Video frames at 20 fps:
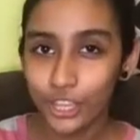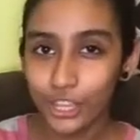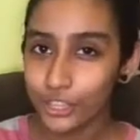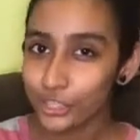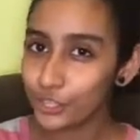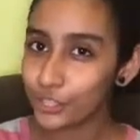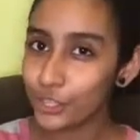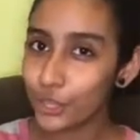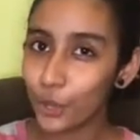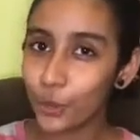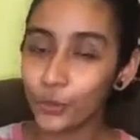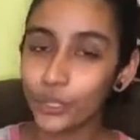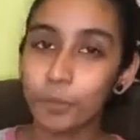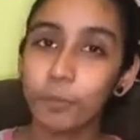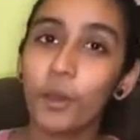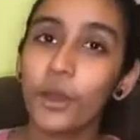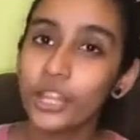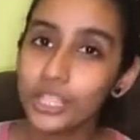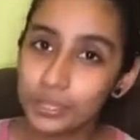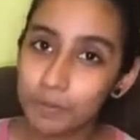So the
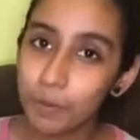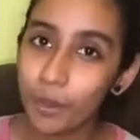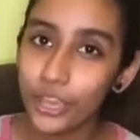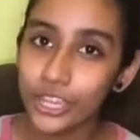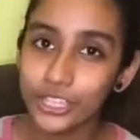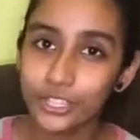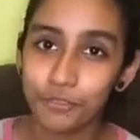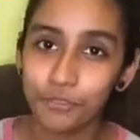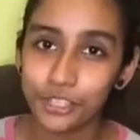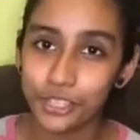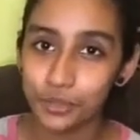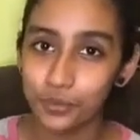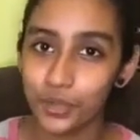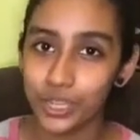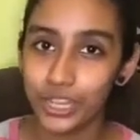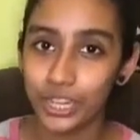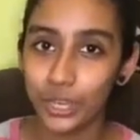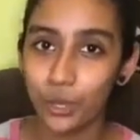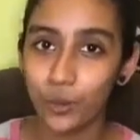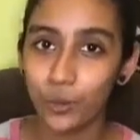bonus point of this
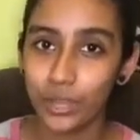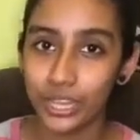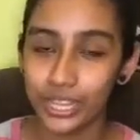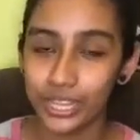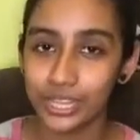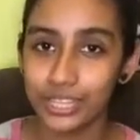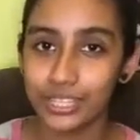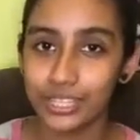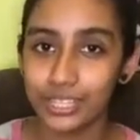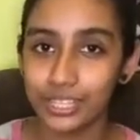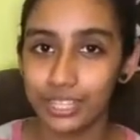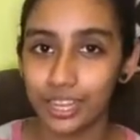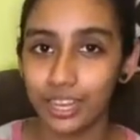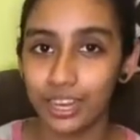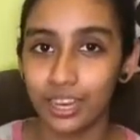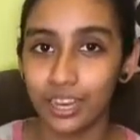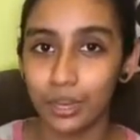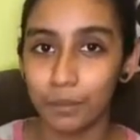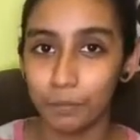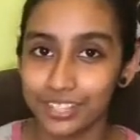video is
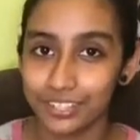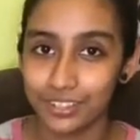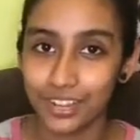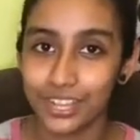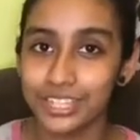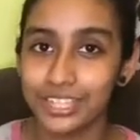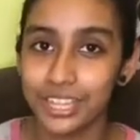extra